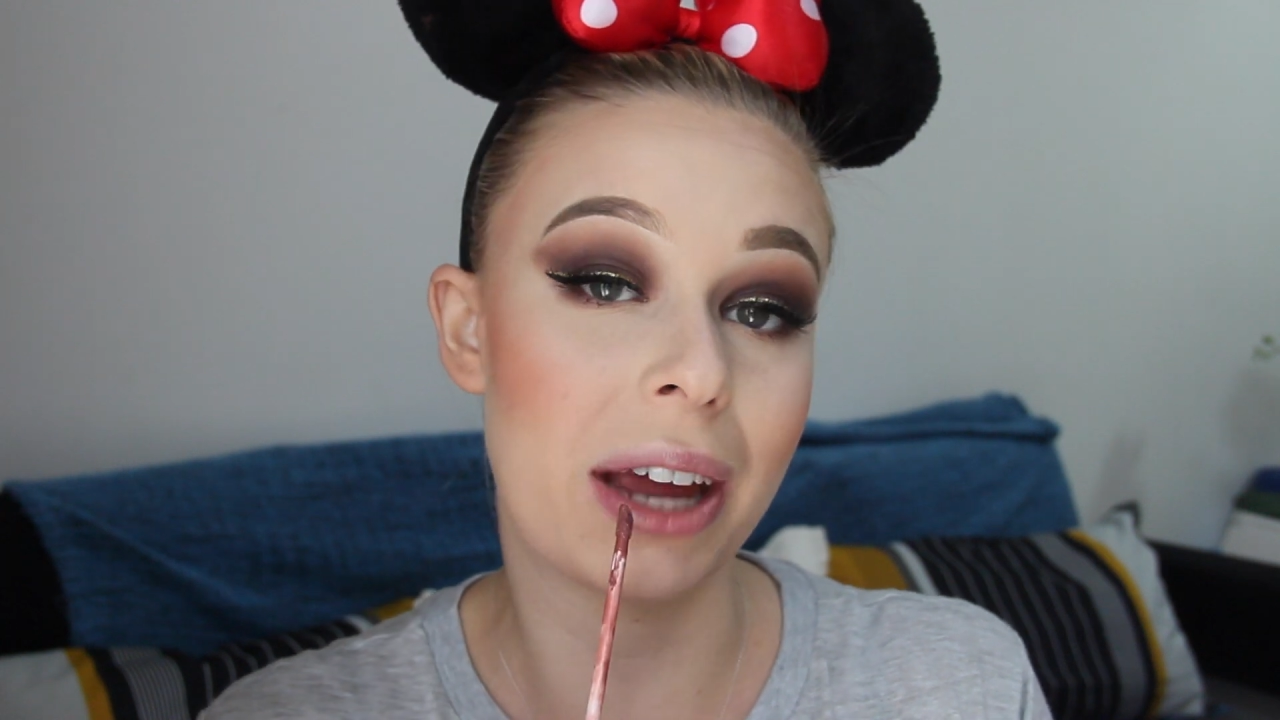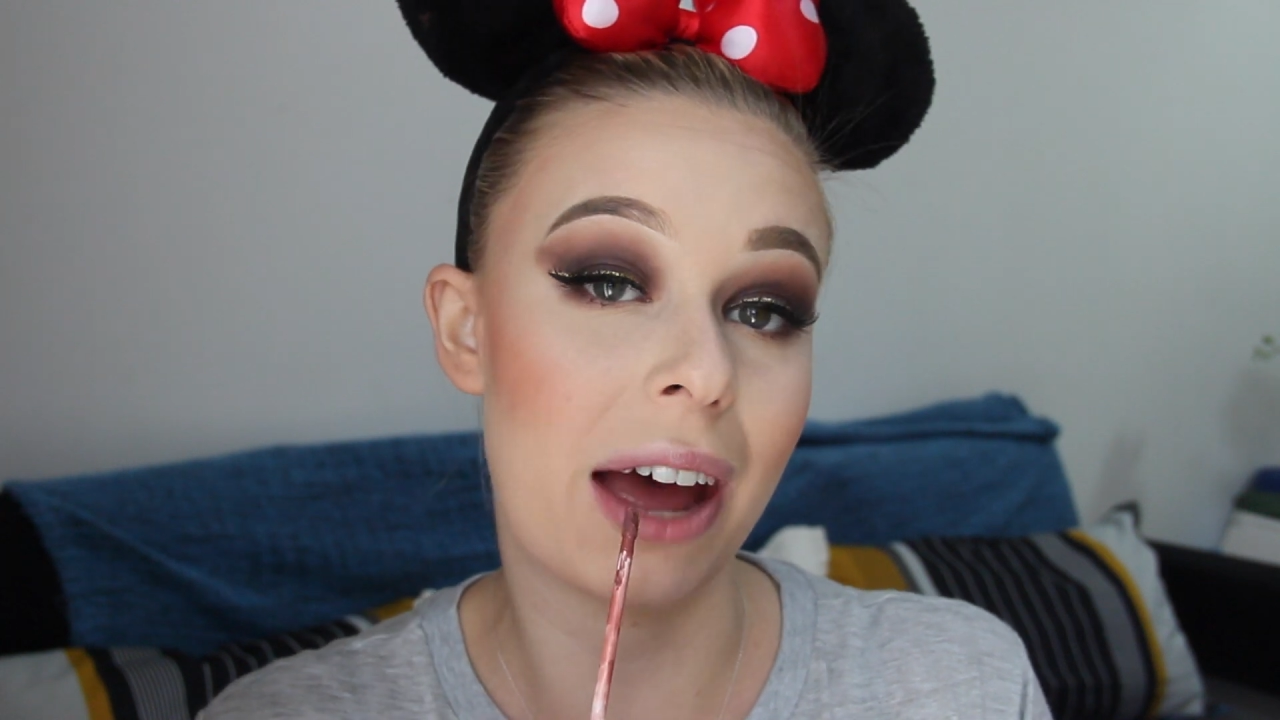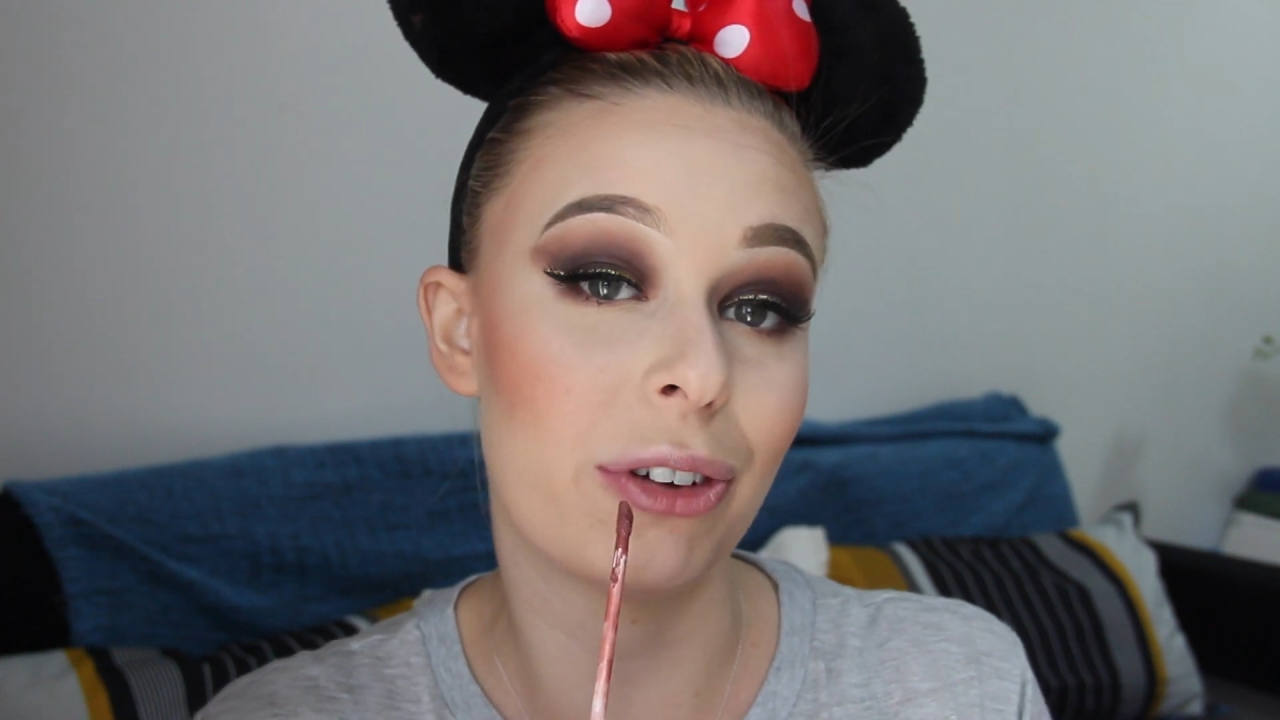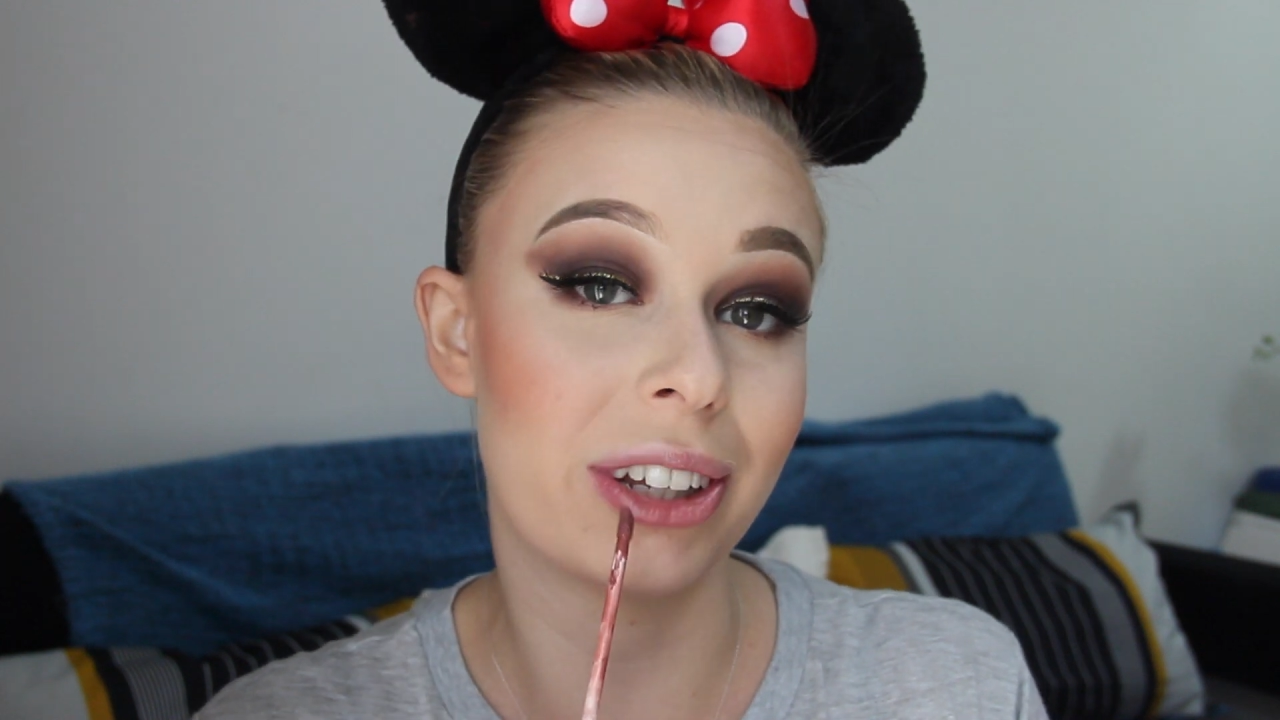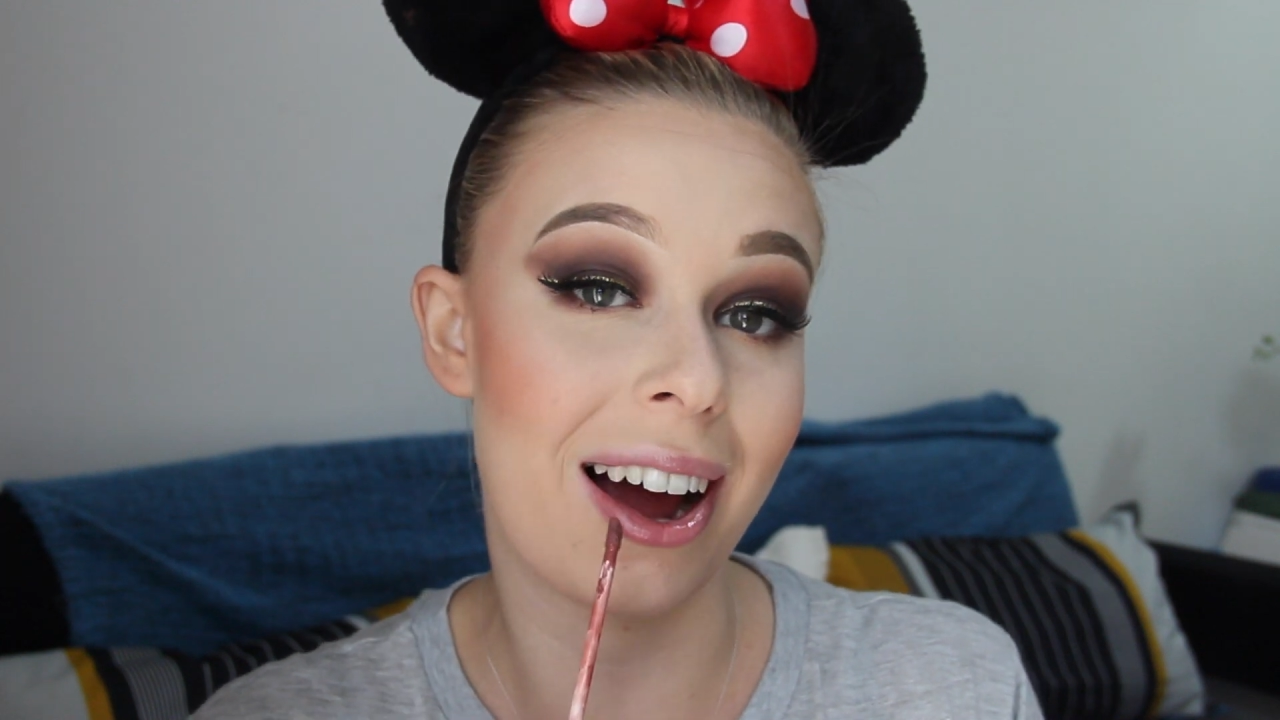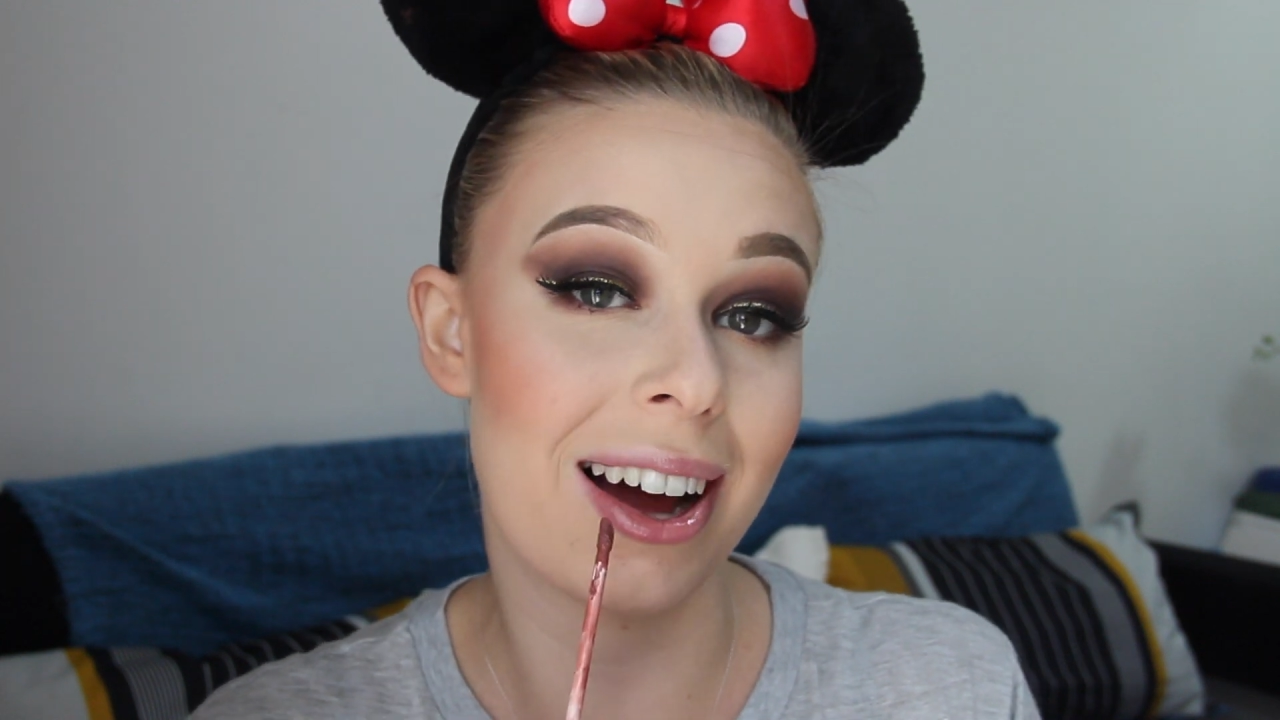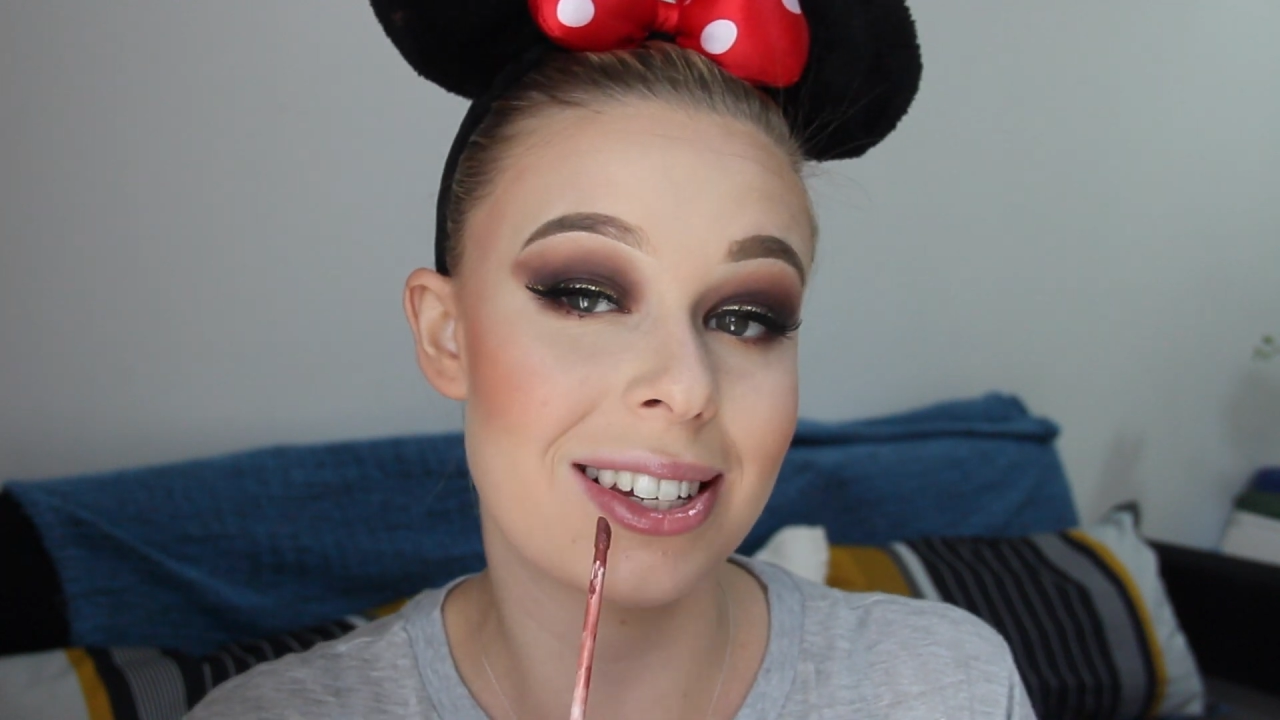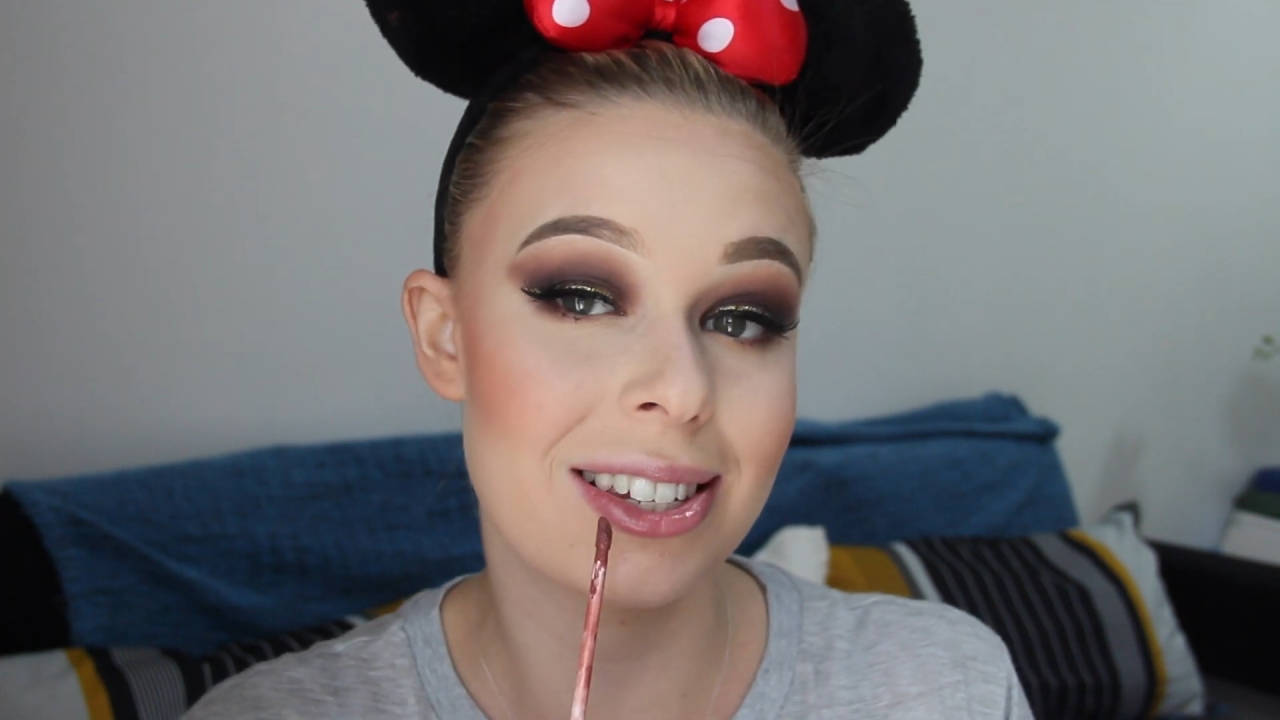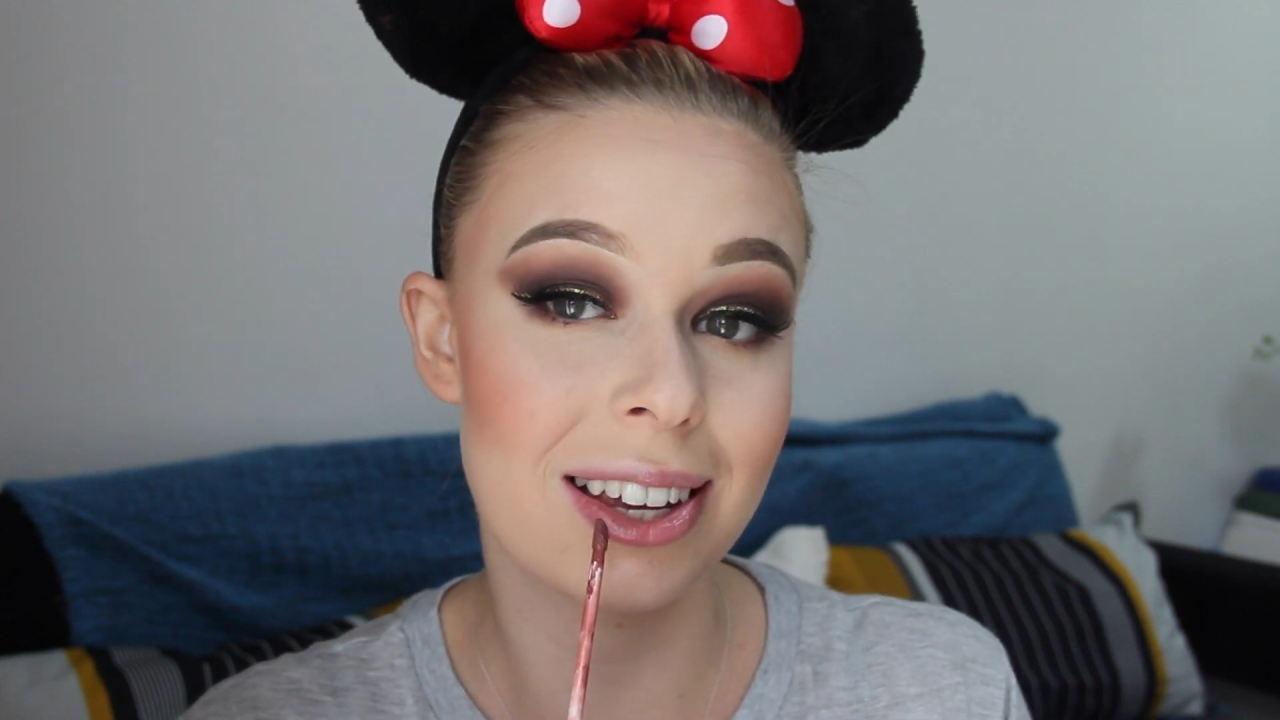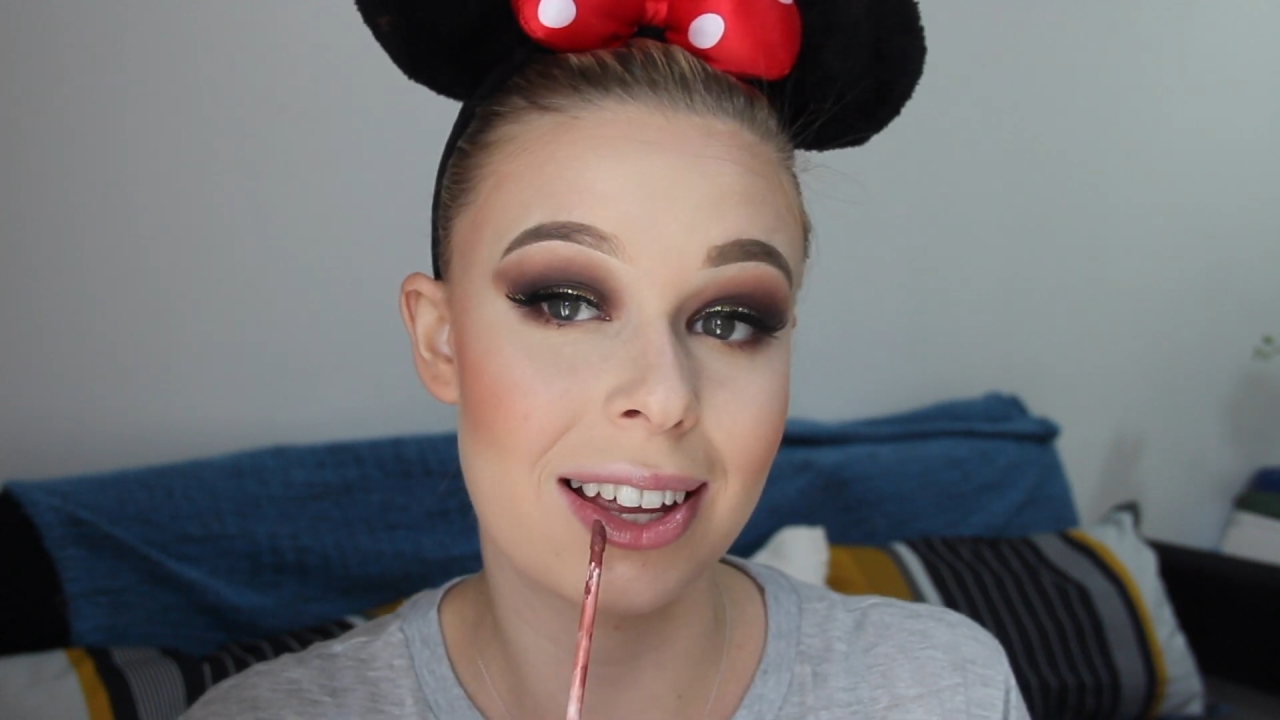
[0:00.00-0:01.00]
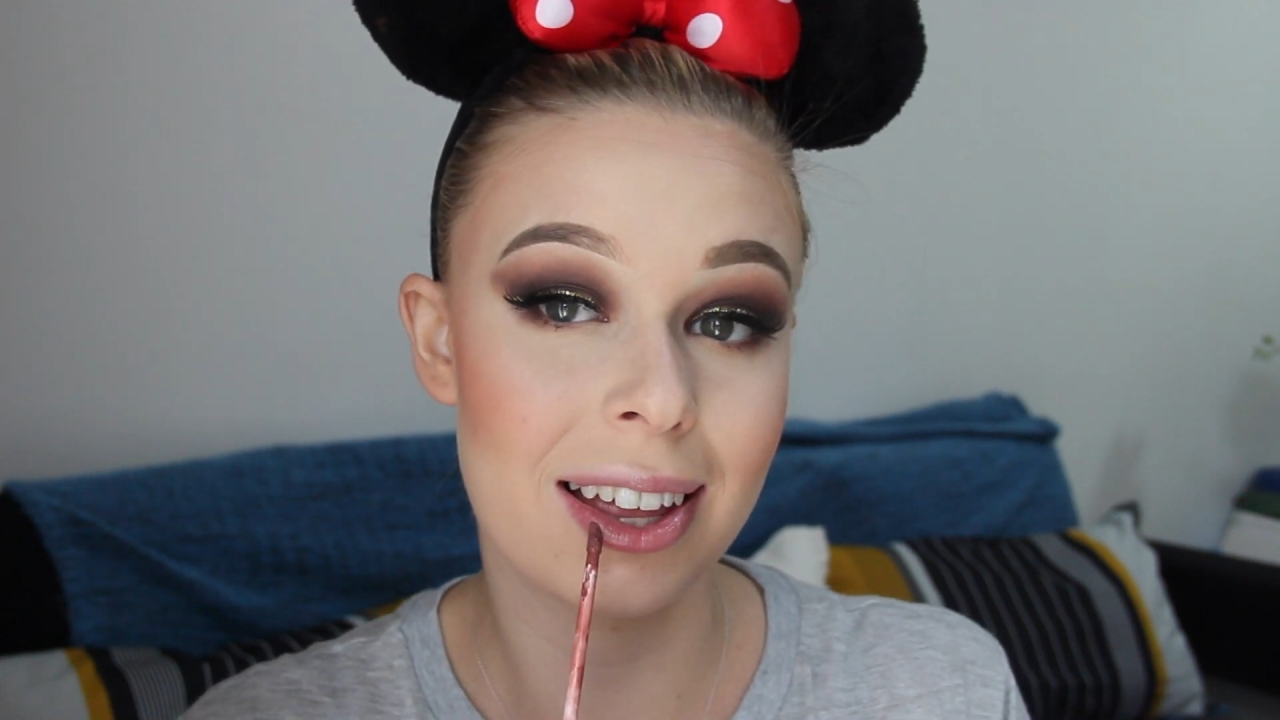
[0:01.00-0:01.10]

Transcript: we have on the eyes.